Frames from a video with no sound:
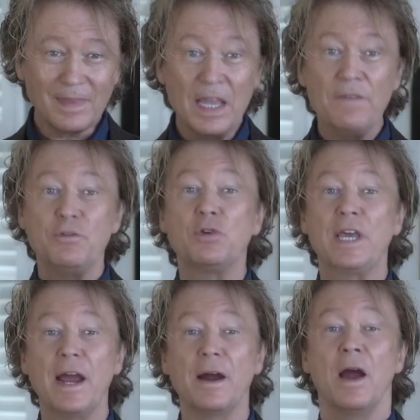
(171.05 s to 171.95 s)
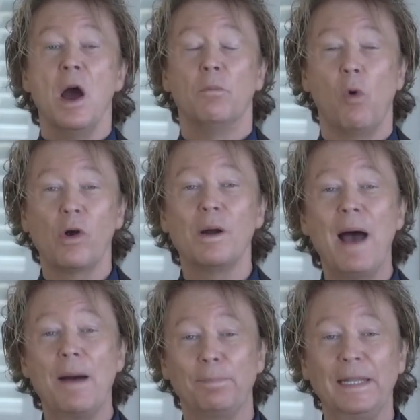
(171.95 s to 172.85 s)
If you care more
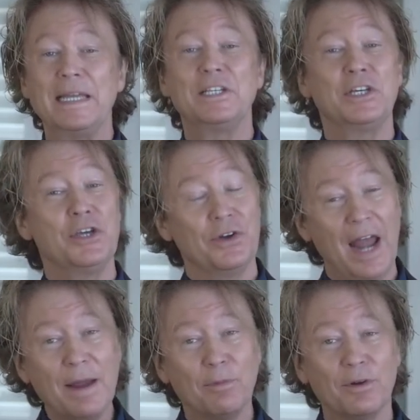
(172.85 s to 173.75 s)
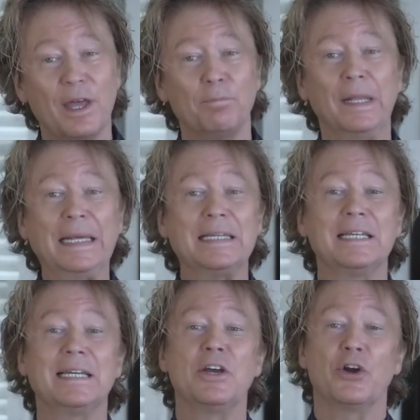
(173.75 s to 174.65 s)
about pleasing your neighbor than
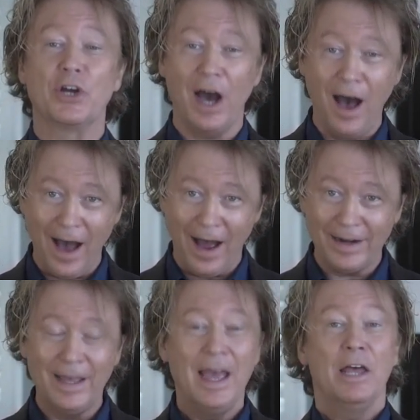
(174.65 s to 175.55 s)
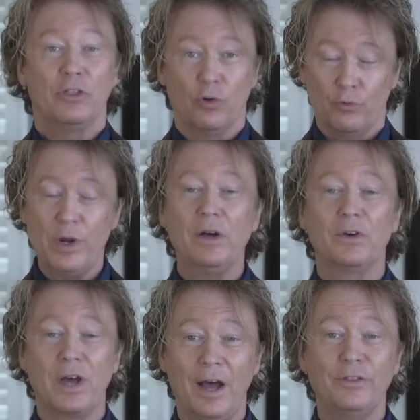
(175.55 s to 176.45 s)
pleasing your God, the real
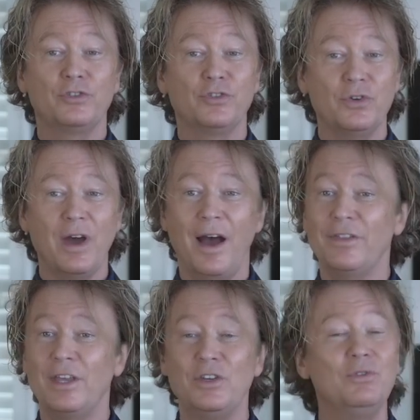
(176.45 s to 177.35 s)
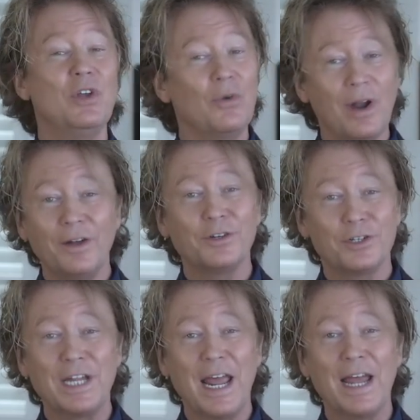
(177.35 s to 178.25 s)
God, the true God, then you don't
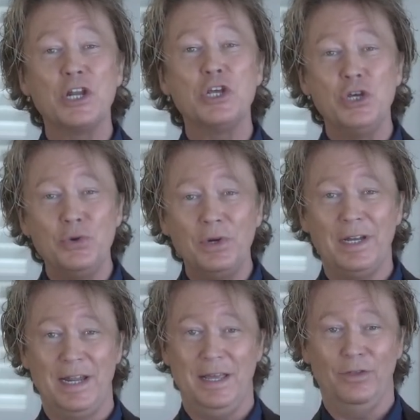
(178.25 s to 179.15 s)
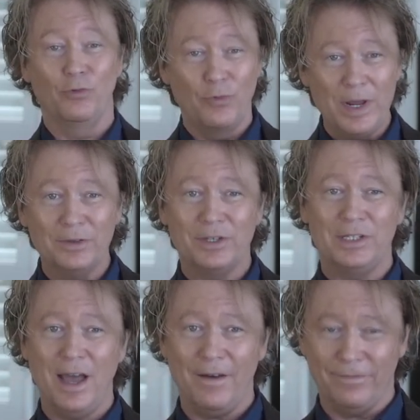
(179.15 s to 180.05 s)
understand unity, the real
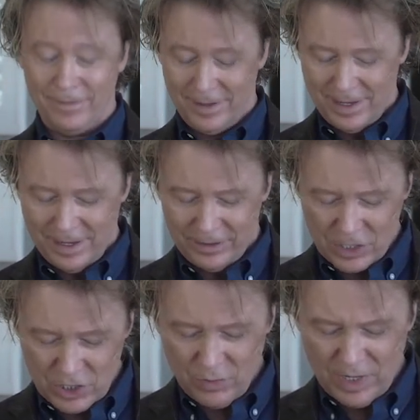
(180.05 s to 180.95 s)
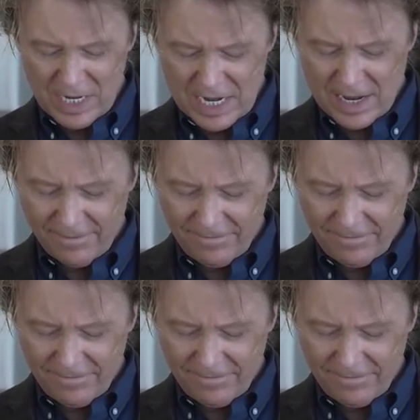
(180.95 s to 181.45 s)
stuff. The unity of